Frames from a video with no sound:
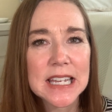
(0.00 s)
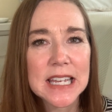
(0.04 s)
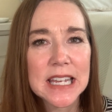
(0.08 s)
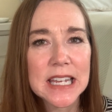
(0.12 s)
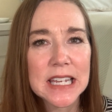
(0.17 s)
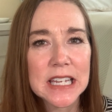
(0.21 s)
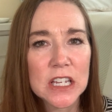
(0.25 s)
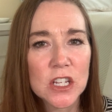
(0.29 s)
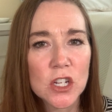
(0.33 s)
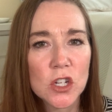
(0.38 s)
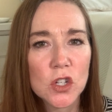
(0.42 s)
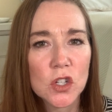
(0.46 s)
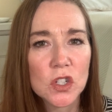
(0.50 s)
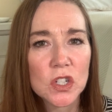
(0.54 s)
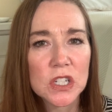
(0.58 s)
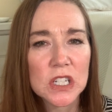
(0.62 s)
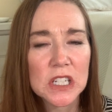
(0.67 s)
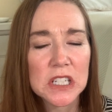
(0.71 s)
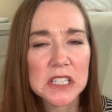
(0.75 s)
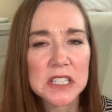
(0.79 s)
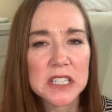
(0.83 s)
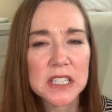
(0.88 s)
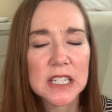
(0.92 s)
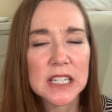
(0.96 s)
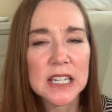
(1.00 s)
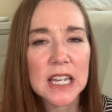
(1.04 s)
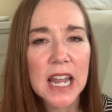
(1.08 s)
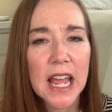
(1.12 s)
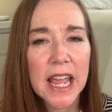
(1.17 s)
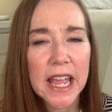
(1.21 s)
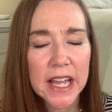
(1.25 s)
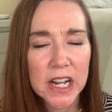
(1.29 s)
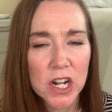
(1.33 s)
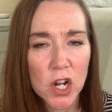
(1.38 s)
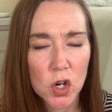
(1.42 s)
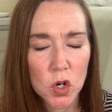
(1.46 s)
it uses
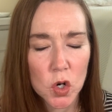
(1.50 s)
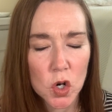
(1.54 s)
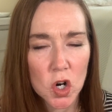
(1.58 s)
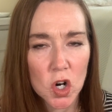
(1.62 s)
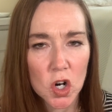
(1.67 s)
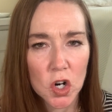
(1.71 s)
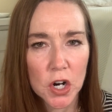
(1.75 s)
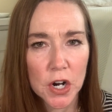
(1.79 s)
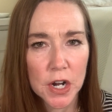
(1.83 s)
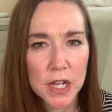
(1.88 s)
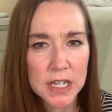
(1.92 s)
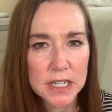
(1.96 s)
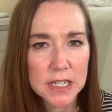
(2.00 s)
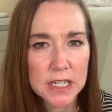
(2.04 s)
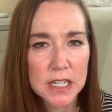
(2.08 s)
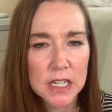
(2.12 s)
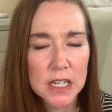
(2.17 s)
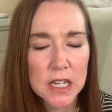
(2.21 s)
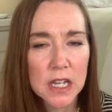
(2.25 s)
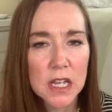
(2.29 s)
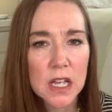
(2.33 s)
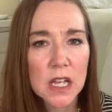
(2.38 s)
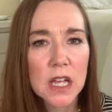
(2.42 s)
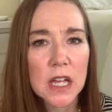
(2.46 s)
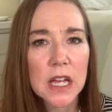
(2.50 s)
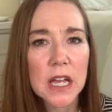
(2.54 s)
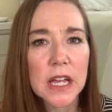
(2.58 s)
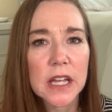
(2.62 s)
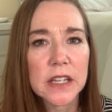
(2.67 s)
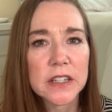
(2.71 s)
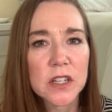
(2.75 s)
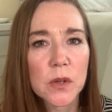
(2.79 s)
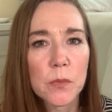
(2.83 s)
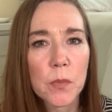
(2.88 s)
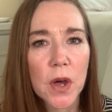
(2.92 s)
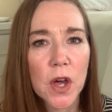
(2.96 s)
nanocurrent
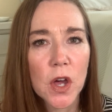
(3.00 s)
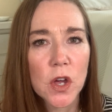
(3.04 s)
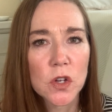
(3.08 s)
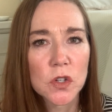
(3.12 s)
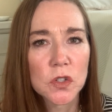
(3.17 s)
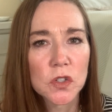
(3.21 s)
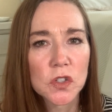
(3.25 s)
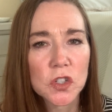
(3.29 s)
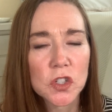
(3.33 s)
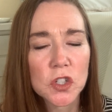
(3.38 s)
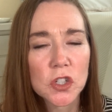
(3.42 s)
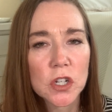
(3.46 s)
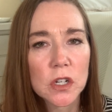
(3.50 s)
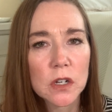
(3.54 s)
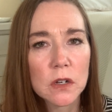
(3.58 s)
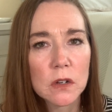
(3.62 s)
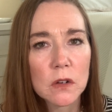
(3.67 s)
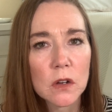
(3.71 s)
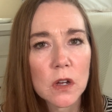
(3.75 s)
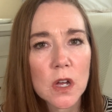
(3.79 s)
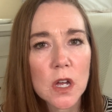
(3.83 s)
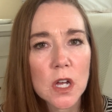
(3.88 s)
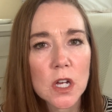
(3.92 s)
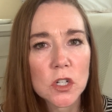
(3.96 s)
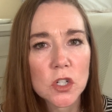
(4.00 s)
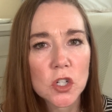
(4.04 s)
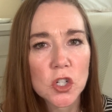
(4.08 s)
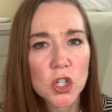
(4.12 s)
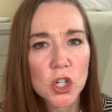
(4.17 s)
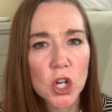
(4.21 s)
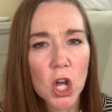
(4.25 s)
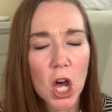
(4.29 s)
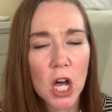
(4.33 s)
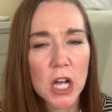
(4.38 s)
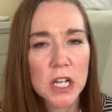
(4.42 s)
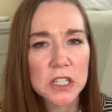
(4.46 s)
as opposed to
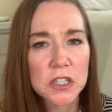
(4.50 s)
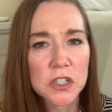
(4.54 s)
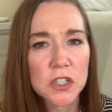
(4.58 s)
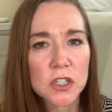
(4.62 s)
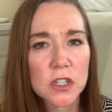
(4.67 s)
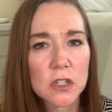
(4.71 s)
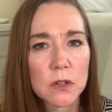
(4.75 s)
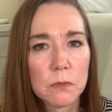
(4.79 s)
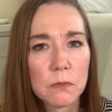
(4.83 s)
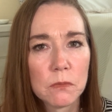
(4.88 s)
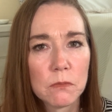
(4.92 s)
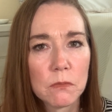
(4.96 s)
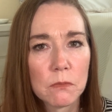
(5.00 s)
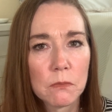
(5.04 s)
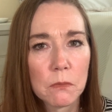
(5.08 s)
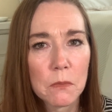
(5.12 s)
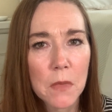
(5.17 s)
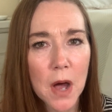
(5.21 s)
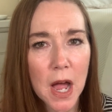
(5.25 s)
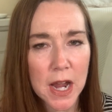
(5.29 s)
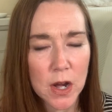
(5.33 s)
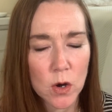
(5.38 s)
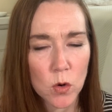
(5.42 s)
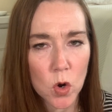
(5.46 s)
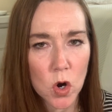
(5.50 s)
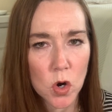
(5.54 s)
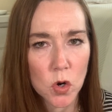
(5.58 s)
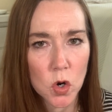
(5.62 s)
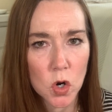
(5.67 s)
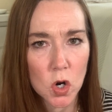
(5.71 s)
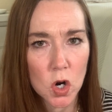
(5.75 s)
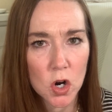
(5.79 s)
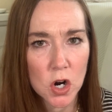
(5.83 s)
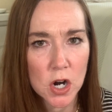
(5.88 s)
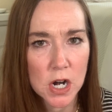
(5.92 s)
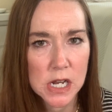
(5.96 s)
just
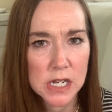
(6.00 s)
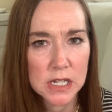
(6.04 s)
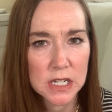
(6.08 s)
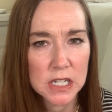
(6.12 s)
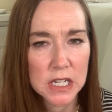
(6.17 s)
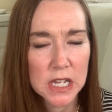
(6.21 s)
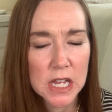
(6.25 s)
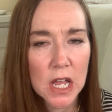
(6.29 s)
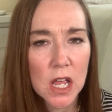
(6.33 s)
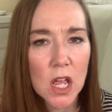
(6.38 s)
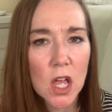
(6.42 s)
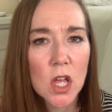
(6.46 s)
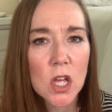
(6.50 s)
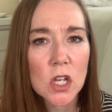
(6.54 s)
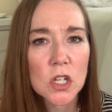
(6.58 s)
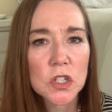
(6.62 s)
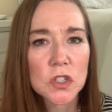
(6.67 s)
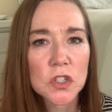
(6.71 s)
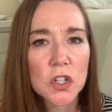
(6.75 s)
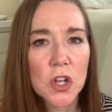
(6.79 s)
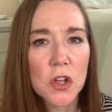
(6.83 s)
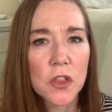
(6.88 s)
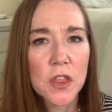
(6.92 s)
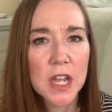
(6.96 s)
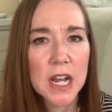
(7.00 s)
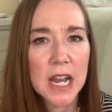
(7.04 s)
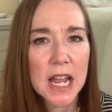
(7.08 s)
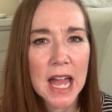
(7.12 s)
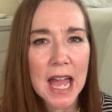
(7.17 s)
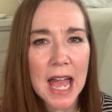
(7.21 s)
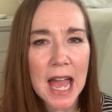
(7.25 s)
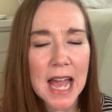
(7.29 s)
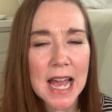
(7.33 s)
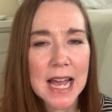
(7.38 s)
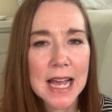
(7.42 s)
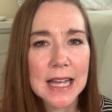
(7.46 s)
microcurrent, so that it
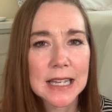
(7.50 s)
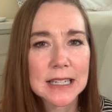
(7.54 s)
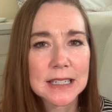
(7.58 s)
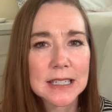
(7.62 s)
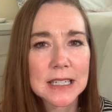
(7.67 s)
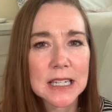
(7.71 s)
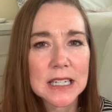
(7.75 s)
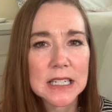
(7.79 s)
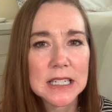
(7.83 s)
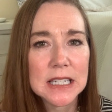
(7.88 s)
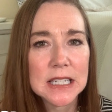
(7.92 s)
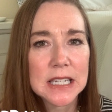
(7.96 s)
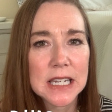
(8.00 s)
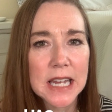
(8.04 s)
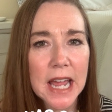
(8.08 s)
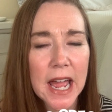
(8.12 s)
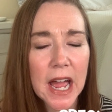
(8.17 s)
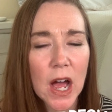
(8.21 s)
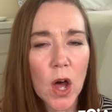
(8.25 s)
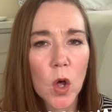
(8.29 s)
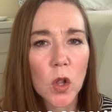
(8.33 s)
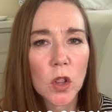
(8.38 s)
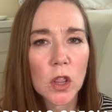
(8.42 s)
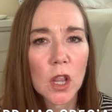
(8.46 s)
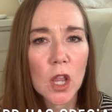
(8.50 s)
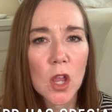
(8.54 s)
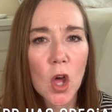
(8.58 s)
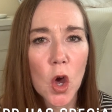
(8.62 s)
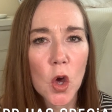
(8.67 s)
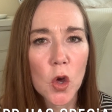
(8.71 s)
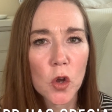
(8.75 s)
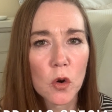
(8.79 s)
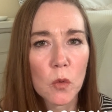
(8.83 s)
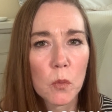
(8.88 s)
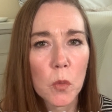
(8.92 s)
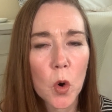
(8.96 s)
has
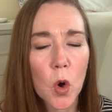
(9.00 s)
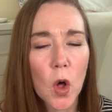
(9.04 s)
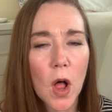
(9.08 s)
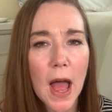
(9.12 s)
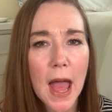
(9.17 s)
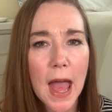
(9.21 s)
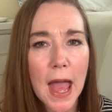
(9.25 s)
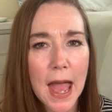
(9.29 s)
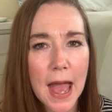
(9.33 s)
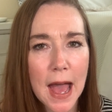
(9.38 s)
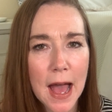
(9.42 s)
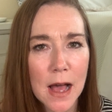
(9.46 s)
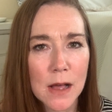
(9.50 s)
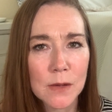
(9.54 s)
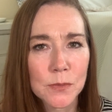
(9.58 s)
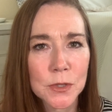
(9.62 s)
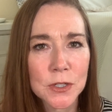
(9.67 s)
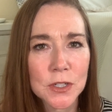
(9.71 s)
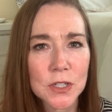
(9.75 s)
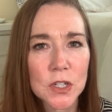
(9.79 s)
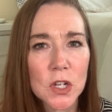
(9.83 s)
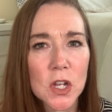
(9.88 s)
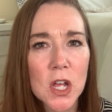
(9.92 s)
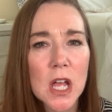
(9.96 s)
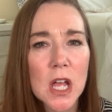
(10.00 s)
downloadable apps